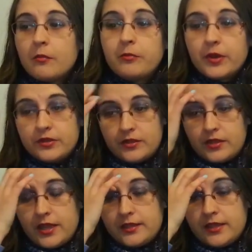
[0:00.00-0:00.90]

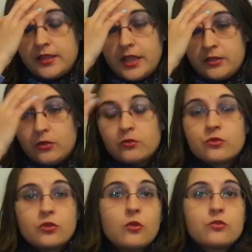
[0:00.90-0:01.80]
But as I said,
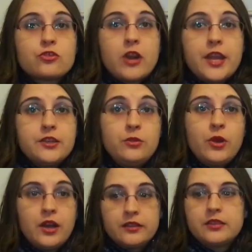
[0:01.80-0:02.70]
don't try
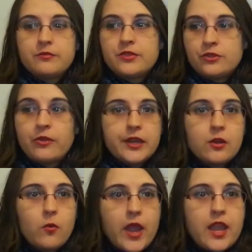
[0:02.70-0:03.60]
to hug them
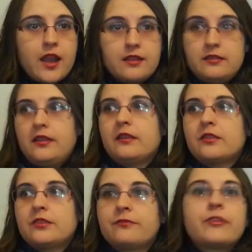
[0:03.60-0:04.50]
straight away as
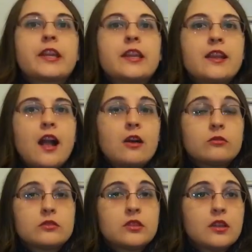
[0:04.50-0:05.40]
they're just freaking
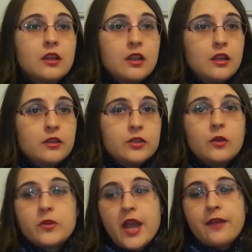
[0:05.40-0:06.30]
out.
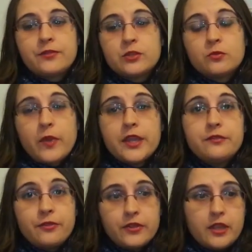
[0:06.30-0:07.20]
No, you have to
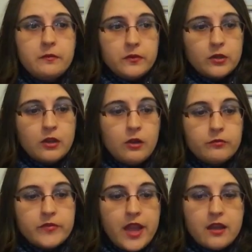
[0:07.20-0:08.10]
wait for them to
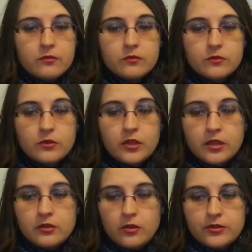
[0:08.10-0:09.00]
calm down. You
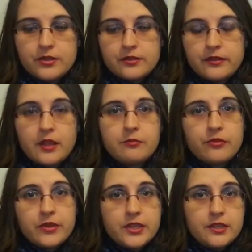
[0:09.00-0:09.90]
can notice their
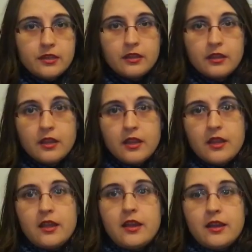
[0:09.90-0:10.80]
breathing,
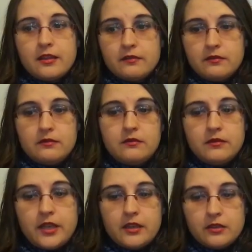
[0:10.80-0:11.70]
and
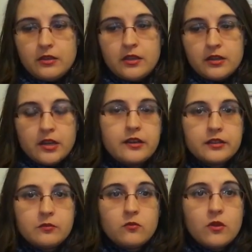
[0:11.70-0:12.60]
then you can
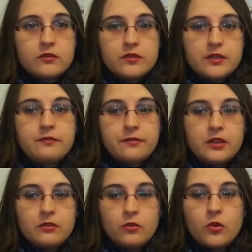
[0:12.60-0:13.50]
hug them once they
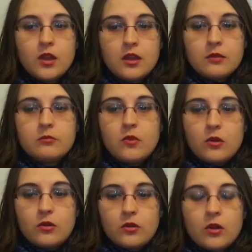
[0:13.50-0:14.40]
feel
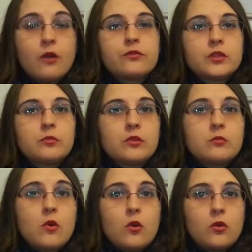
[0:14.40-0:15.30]
more
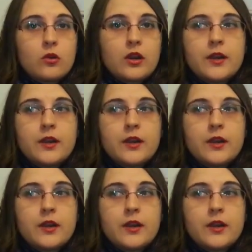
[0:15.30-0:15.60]
comfortable, more